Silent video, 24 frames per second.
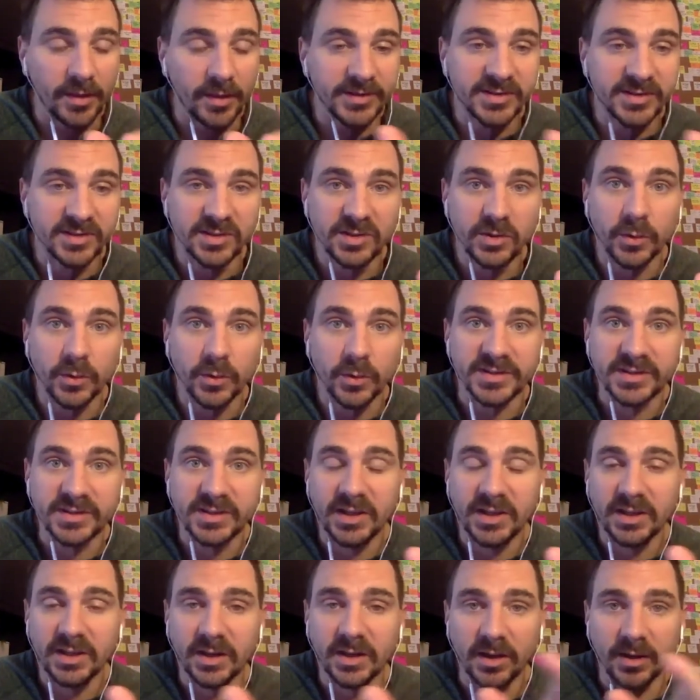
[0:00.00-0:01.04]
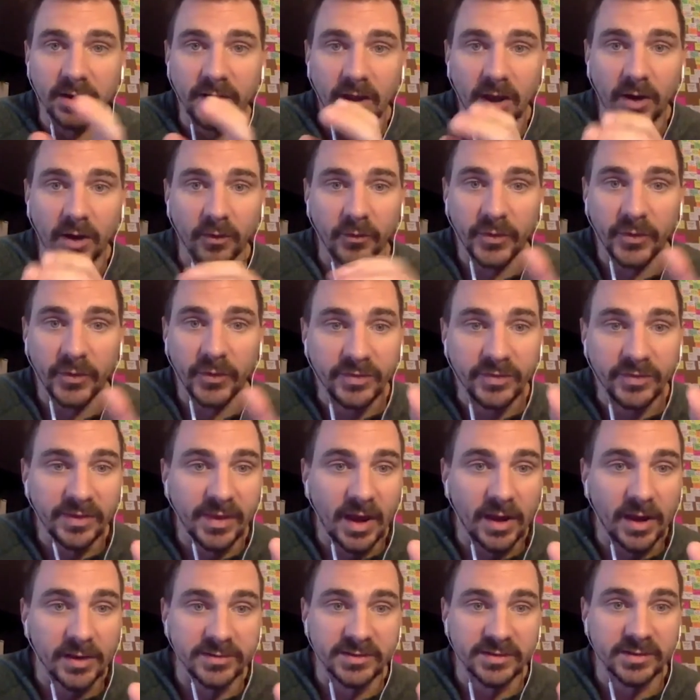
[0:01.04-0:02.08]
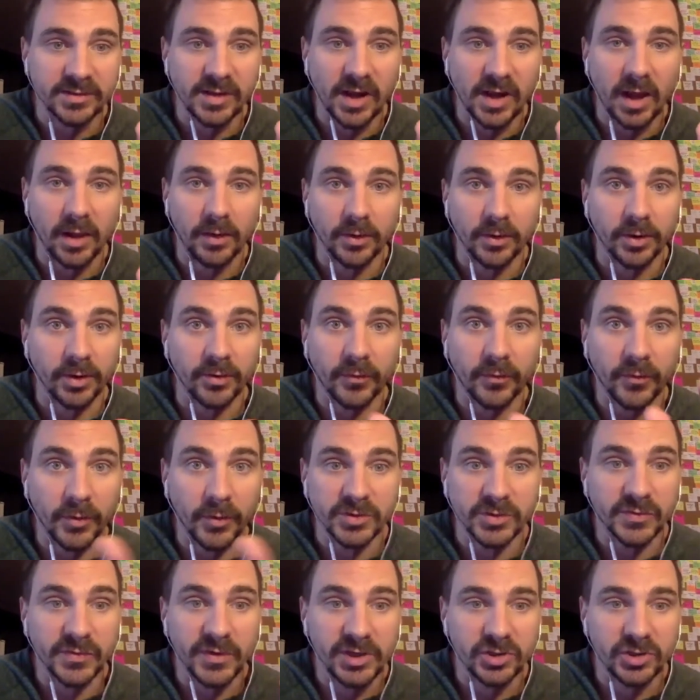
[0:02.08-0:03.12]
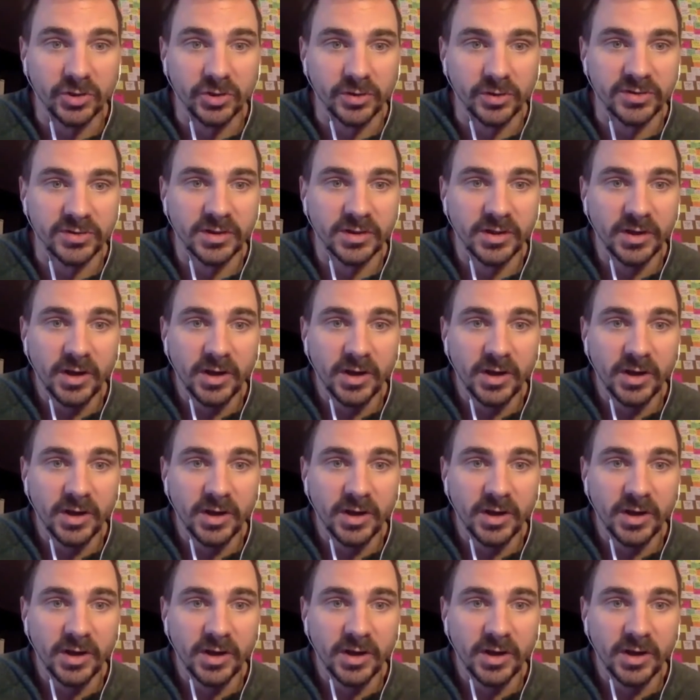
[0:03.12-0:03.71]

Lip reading: This is USD now, $50,000 first features.